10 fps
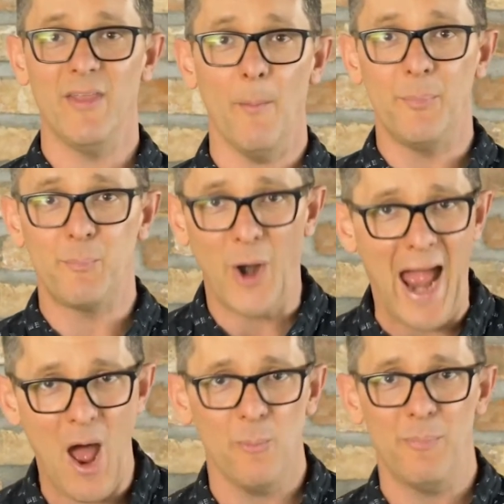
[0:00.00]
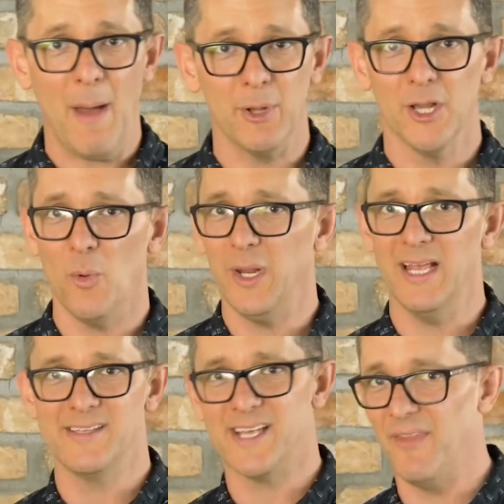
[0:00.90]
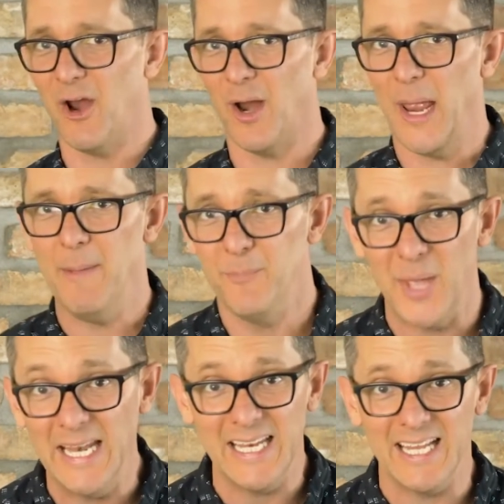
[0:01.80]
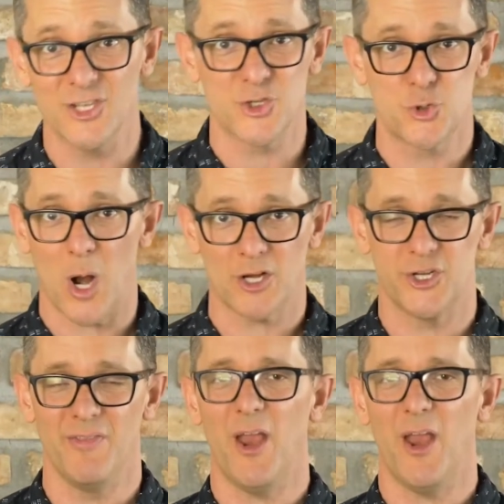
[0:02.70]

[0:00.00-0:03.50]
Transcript: the proud Babylonians and their impending destruction.